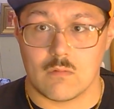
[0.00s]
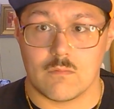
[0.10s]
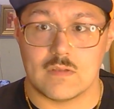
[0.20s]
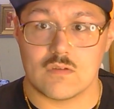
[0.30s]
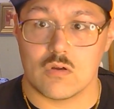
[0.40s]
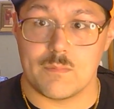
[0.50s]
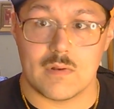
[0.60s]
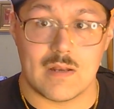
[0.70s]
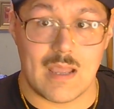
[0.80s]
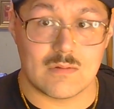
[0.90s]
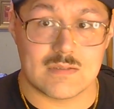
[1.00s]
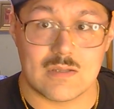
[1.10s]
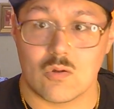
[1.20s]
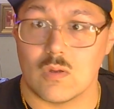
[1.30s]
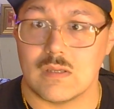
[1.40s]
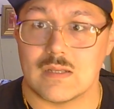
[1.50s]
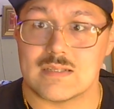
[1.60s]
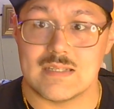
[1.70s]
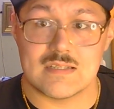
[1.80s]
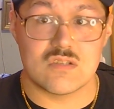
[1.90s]
It's already been announced they're going to get a
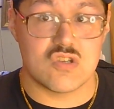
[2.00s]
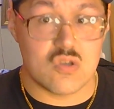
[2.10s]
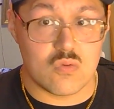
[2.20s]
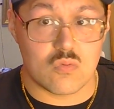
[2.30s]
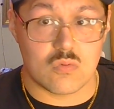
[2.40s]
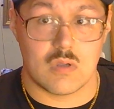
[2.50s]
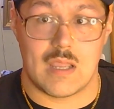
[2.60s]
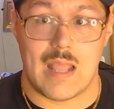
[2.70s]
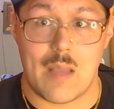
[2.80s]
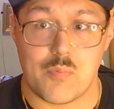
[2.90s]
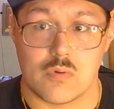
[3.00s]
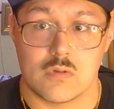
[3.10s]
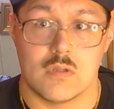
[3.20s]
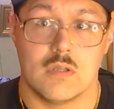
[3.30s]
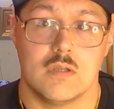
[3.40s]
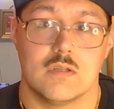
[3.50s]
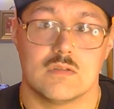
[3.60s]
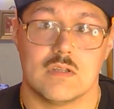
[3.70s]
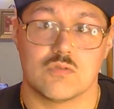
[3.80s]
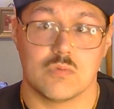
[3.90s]
season 2 at Apple, so
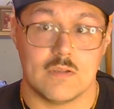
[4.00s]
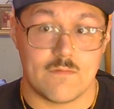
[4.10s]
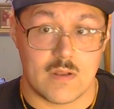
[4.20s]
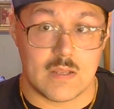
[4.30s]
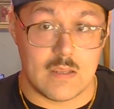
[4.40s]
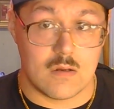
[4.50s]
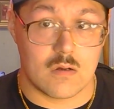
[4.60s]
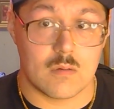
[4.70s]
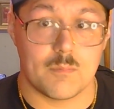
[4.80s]
that's really fun to hear.